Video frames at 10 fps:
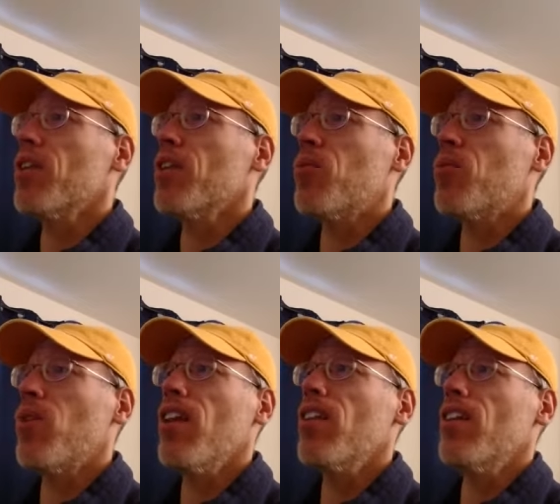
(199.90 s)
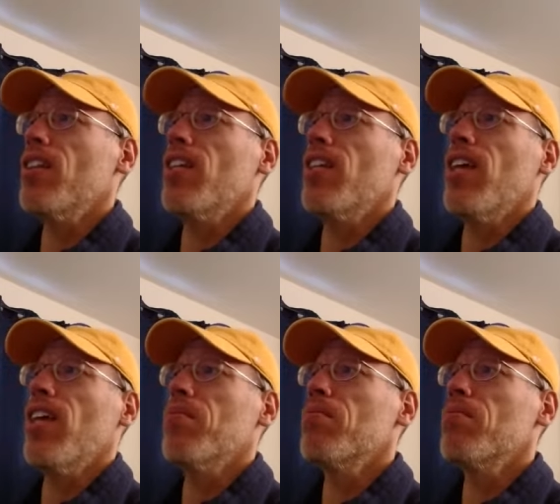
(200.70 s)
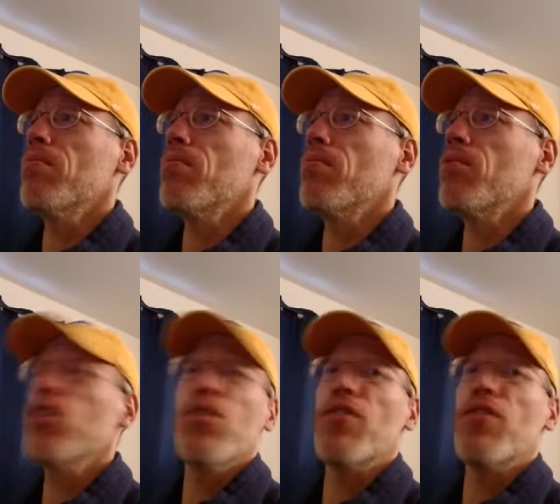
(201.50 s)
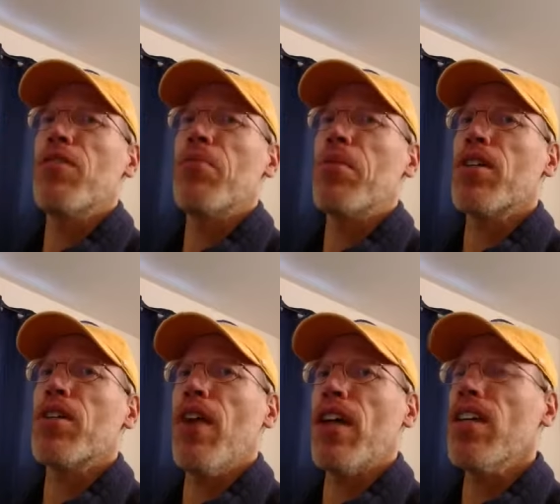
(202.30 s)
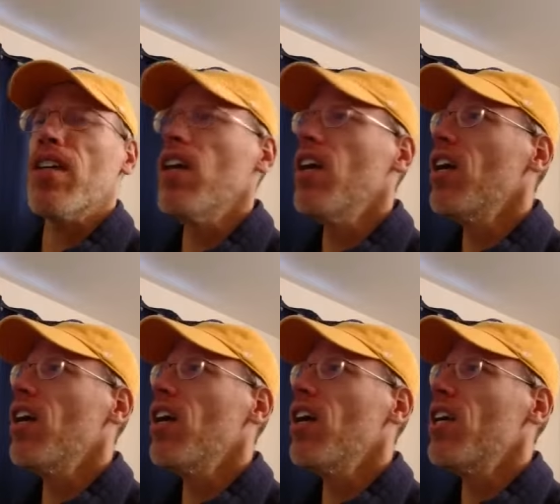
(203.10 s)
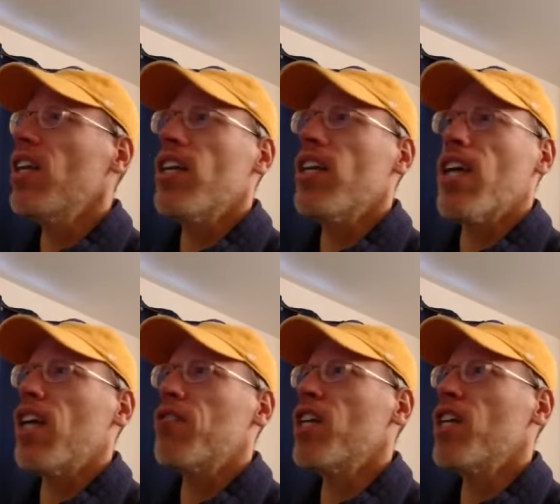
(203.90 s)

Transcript: one nothing in the game, too, if I remember correctly, and then Colorado